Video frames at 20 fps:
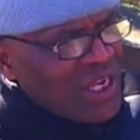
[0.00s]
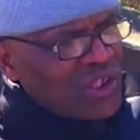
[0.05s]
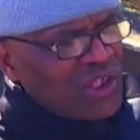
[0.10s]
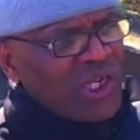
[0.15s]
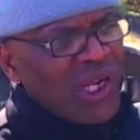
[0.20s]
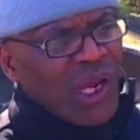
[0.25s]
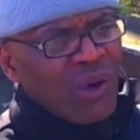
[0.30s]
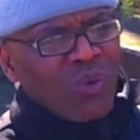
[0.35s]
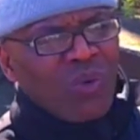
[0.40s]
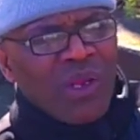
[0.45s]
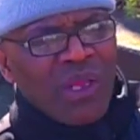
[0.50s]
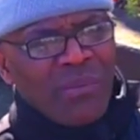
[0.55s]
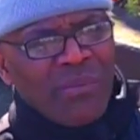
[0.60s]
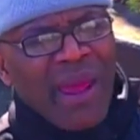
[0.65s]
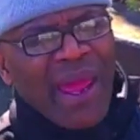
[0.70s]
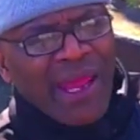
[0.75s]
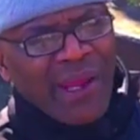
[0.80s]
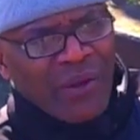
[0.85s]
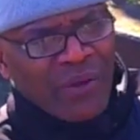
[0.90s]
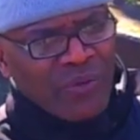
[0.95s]
Shihan Willie
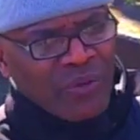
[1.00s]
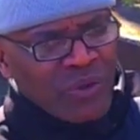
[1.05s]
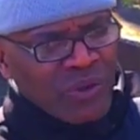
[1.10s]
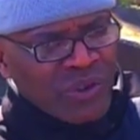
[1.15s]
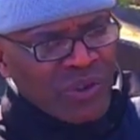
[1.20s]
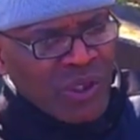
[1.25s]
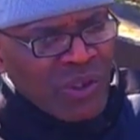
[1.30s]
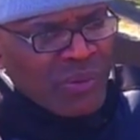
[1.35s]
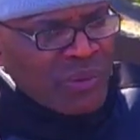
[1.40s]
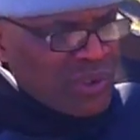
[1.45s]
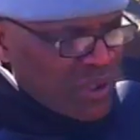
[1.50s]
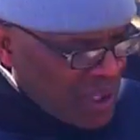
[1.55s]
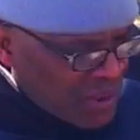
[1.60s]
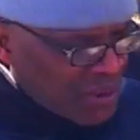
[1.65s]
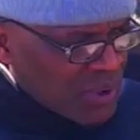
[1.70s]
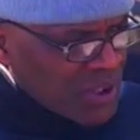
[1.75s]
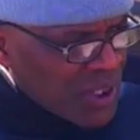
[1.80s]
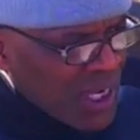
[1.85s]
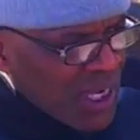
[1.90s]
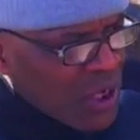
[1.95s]
Mack was the
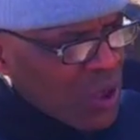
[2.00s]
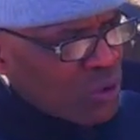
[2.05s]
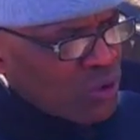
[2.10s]
Egyptian Day